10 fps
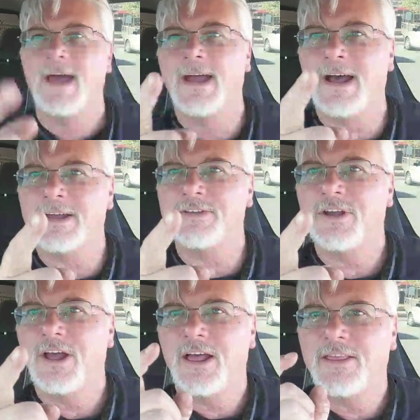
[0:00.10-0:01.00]
guys,
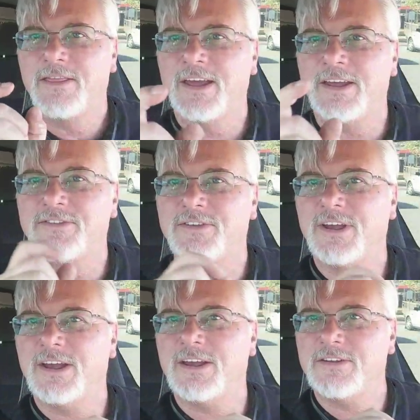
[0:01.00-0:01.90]
this
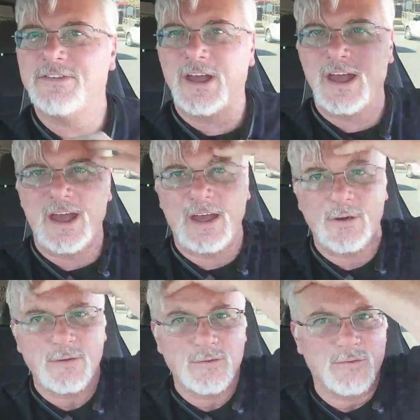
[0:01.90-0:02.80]
is a.
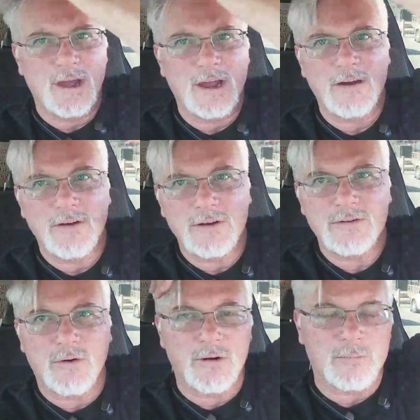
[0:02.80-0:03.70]
Ooh, the hair looks
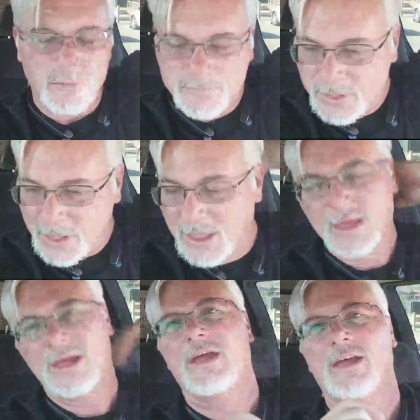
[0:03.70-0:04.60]
horrible.
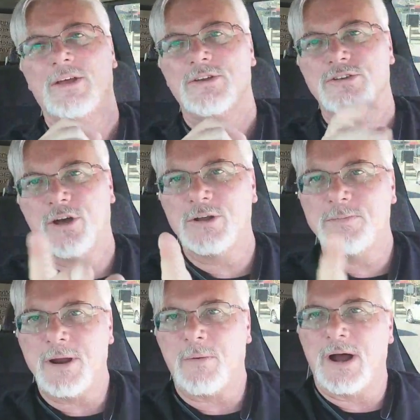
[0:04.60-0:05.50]
So it's
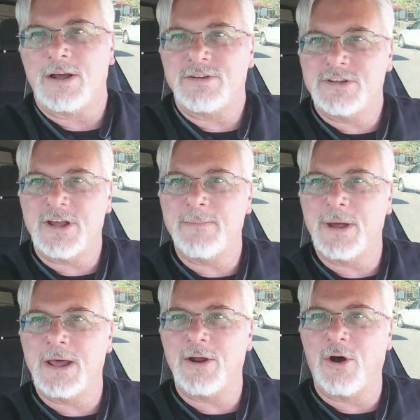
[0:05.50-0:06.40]
been a while since I've
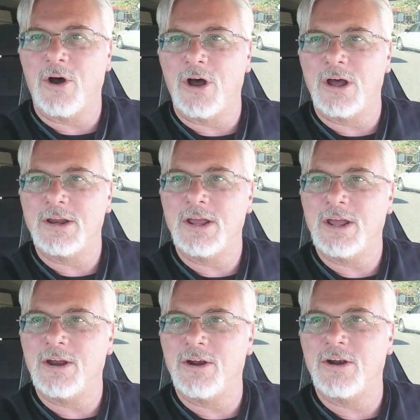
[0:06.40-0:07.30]
been on
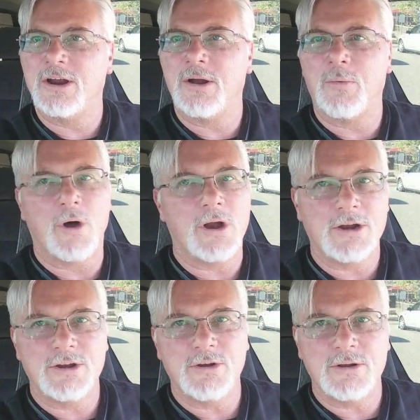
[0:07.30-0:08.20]
here. Wanted to
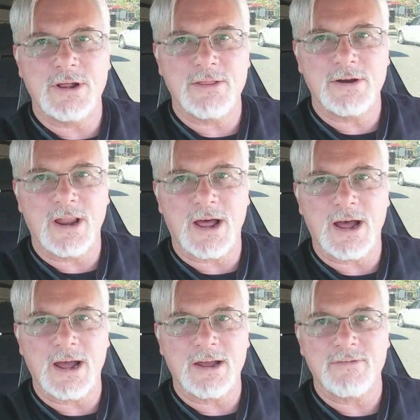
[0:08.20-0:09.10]
do another
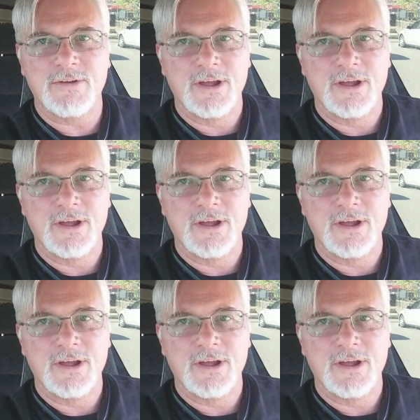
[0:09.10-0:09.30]
live.